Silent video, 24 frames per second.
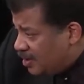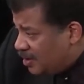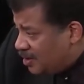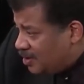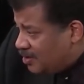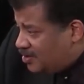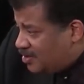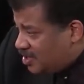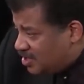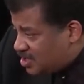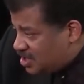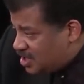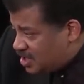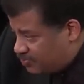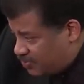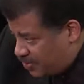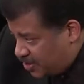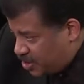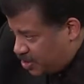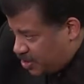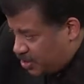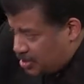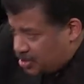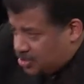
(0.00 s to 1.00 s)
This is
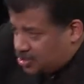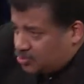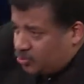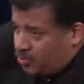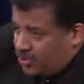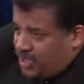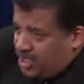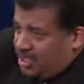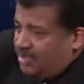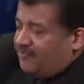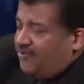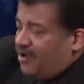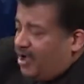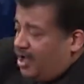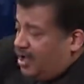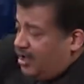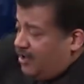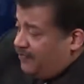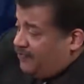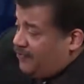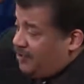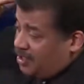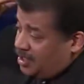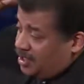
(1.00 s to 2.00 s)
because we
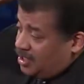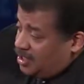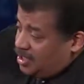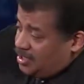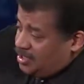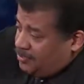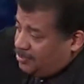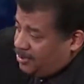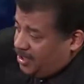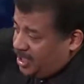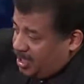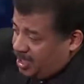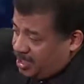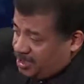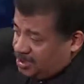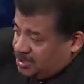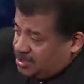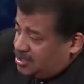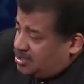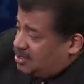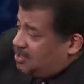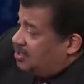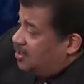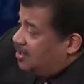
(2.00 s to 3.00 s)
evolved in the
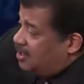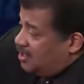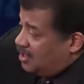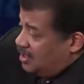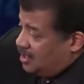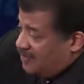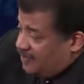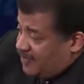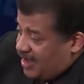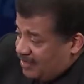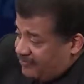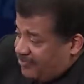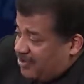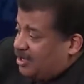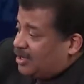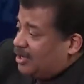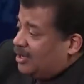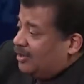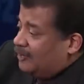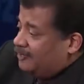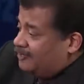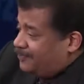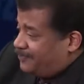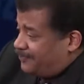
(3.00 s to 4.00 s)
plains of Africa,
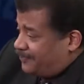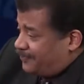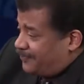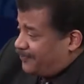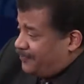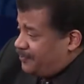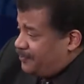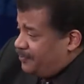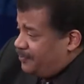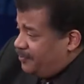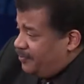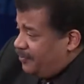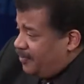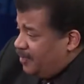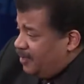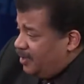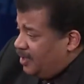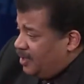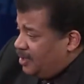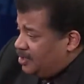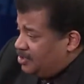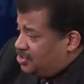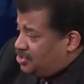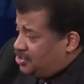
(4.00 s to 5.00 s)

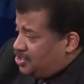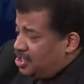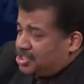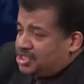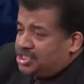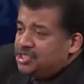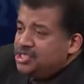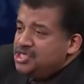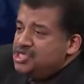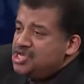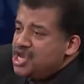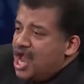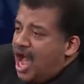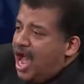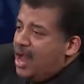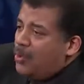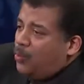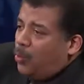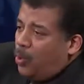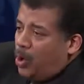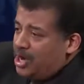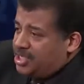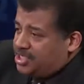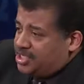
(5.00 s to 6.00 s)
just not
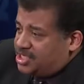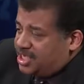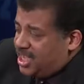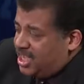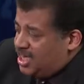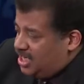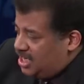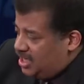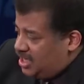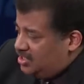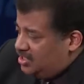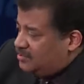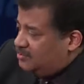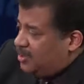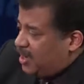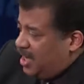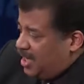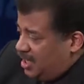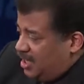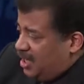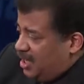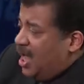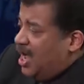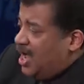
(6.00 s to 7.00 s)
wanting to get eaten by a
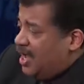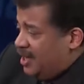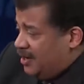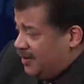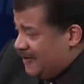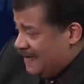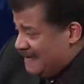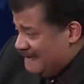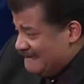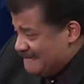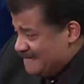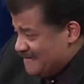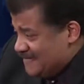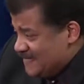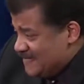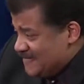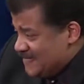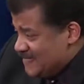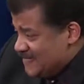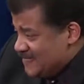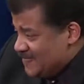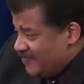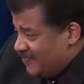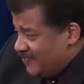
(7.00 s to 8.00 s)
lion.
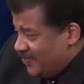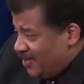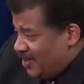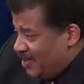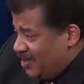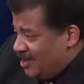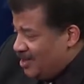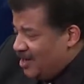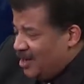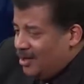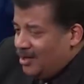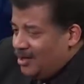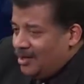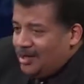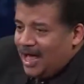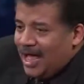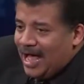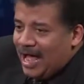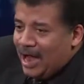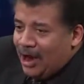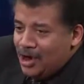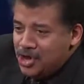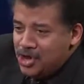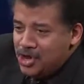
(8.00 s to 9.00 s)

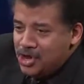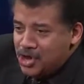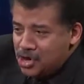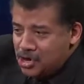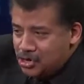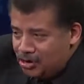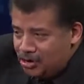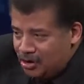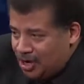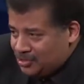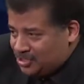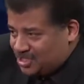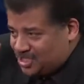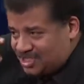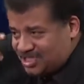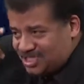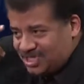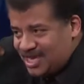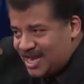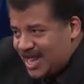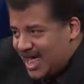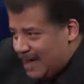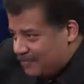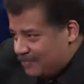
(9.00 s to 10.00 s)
Our
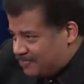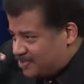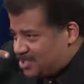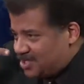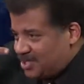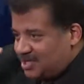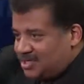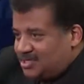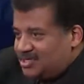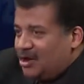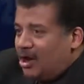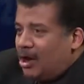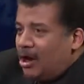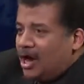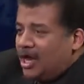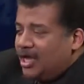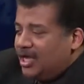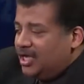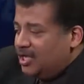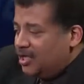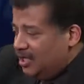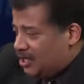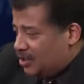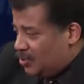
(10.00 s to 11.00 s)
neurosynapses are
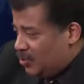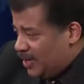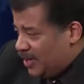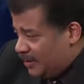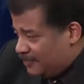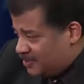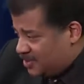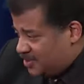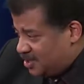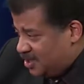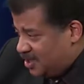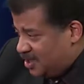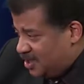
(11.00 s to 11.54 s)
ill-equipped